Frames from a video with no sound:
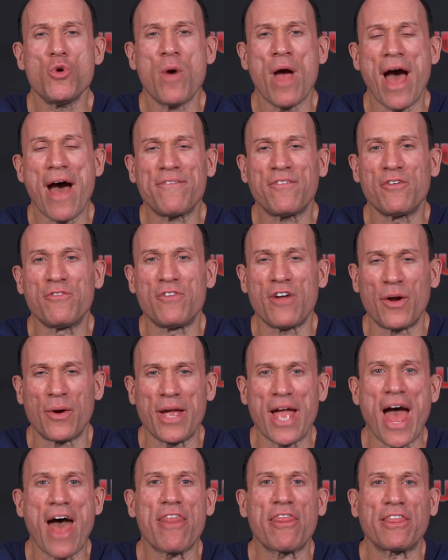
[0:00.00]
have a
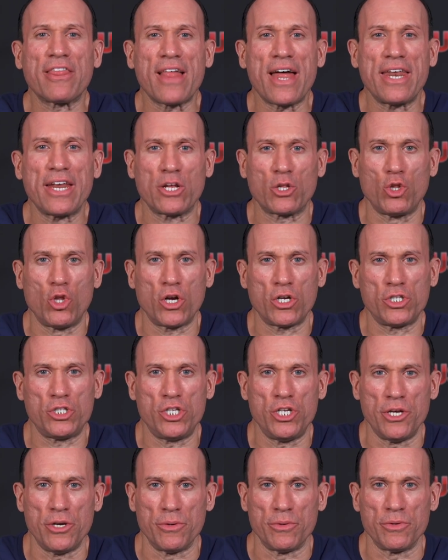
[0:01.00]
very athletic look
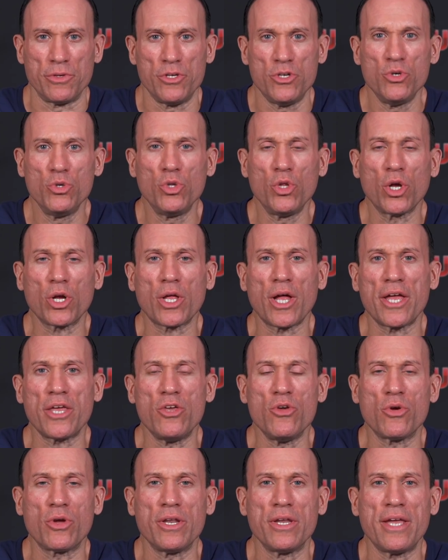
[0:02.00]
to you. You look like
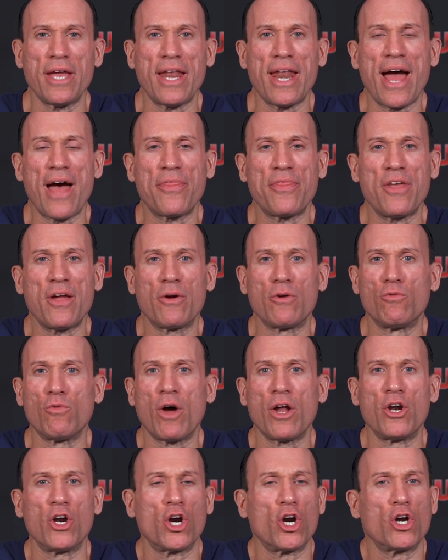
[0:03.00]
you can get out there and
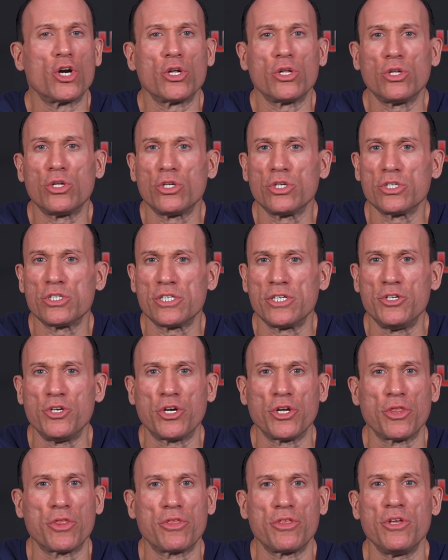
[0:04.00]
run hurdles, and you
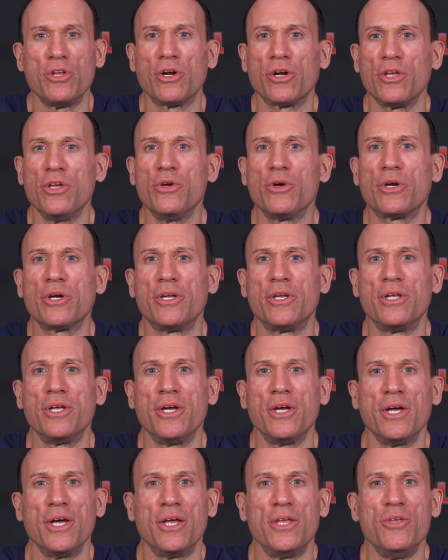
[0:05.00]
can, you know, you yeah. can
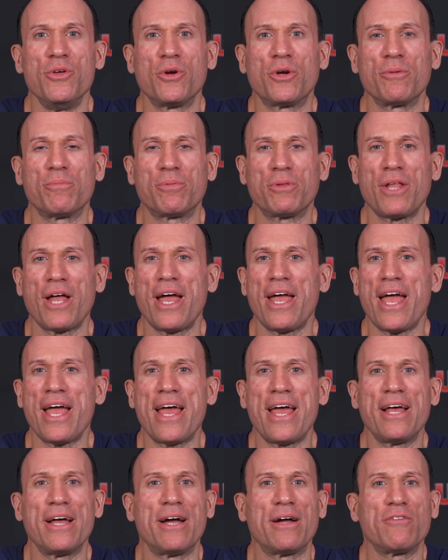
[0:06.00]
you could
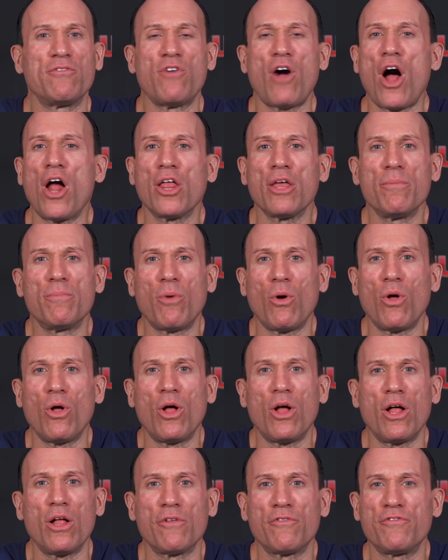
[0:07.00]
play uh,
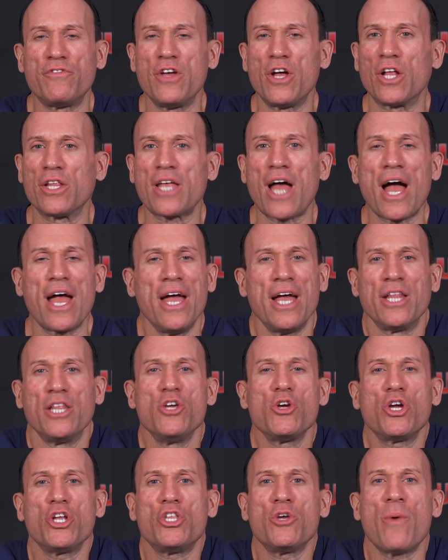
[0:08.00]
volleyball, field hockey.
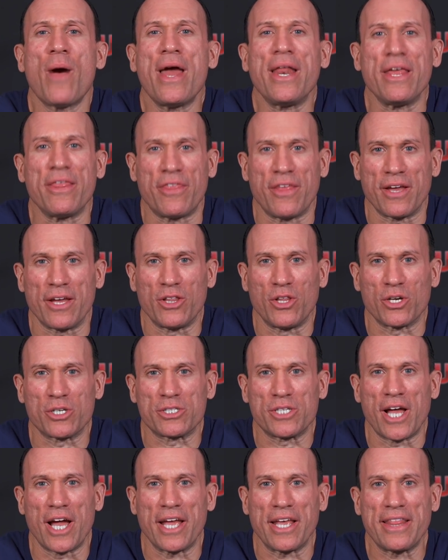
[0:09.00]
You could do anything. It
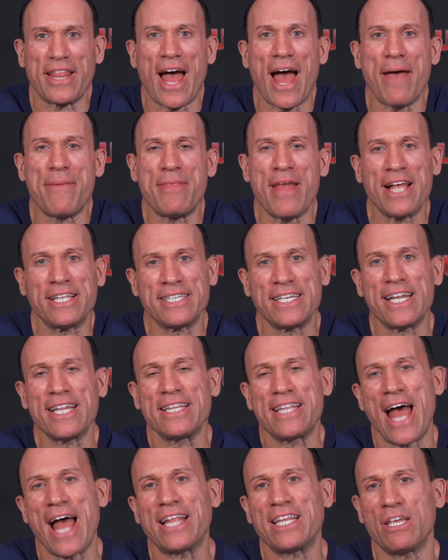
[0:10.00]
looks like that, and that's a,
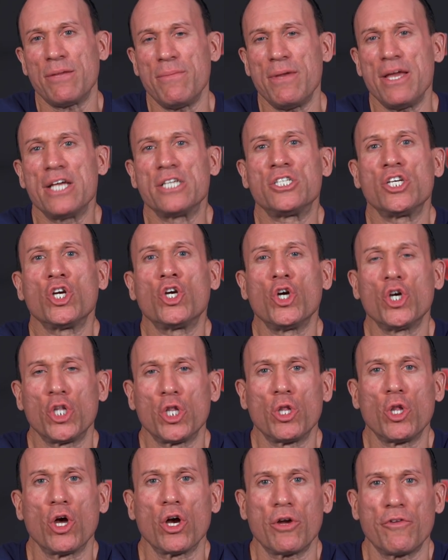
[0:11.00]
that to me is a good look